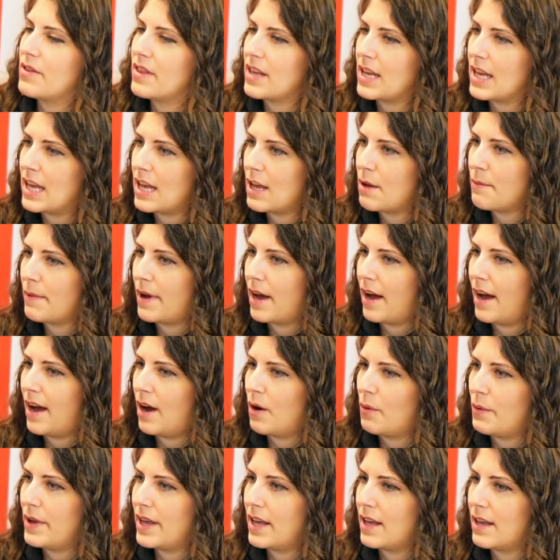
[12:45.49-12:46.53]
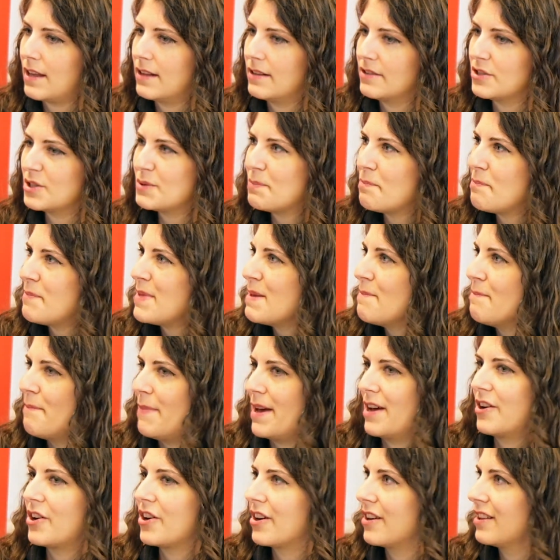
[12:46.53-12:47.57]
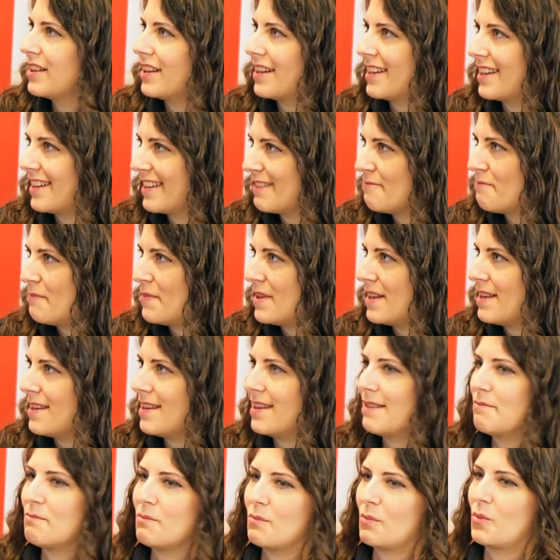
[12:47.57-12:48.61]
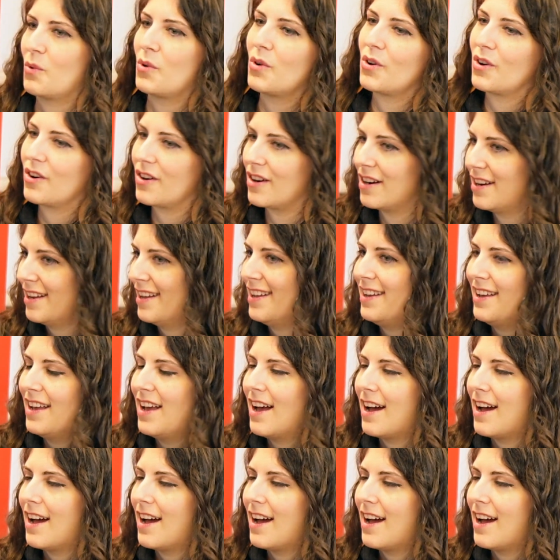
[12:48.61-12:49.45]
thinking about how we can just be better, be more